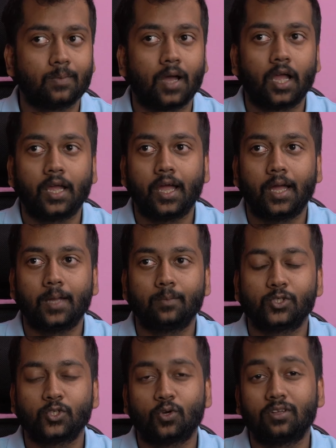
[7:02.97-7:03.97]
I'm
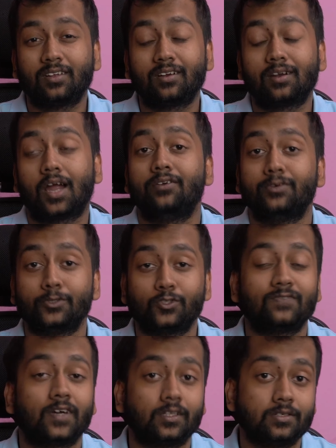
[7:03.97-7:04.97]
sure there are hundreds
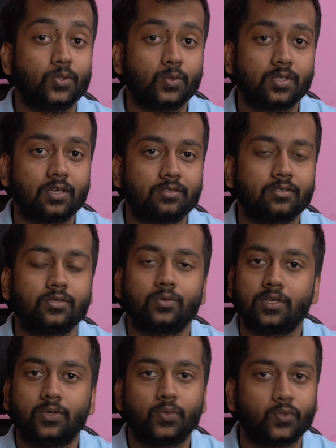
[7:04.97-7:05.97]
of other use cases you
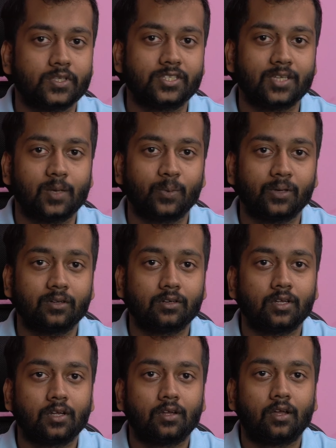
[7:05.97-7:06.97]
can use with ZAPIER,
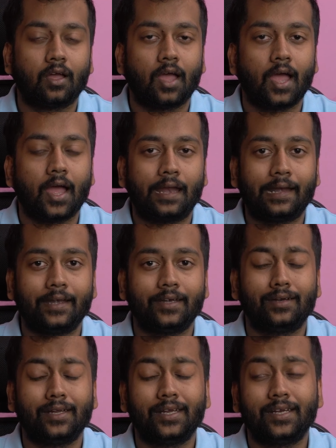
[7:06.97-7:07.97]

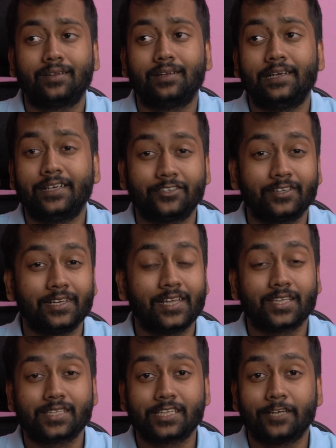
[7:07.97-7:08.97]
and it literally
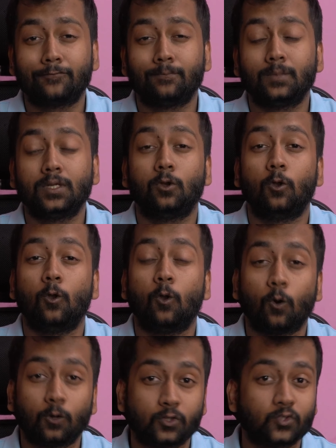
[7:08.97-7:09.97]
has saved me
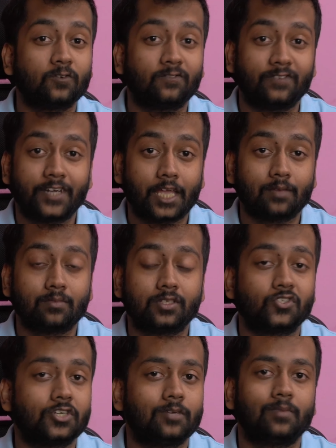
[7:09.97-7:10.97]
lots of time and
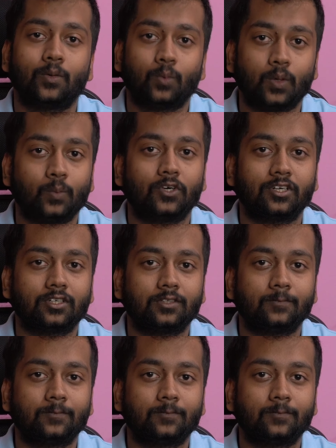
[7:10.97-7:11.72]
streamlined work.